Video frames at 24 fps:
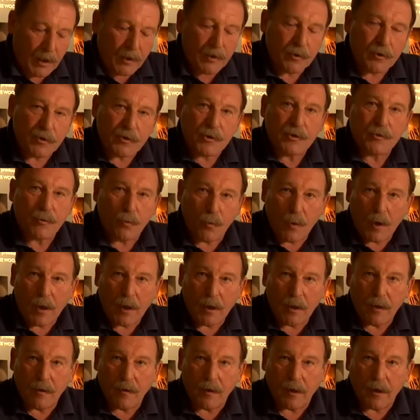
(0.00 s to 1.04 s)
you to
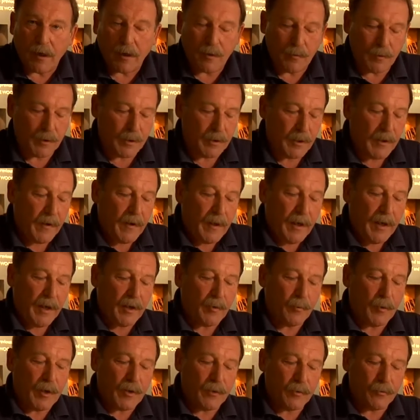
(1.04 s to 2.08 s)
swirl the liquid,
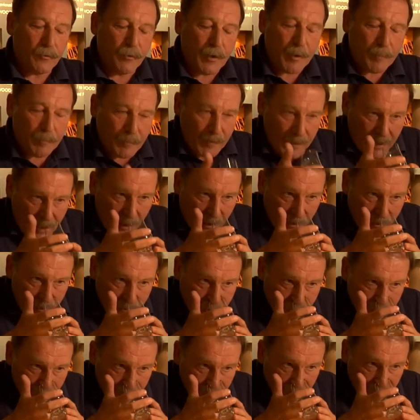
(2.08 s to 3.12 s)
and where the rim
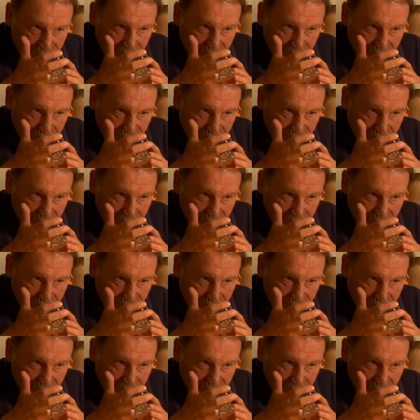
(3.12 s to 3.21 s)
narrows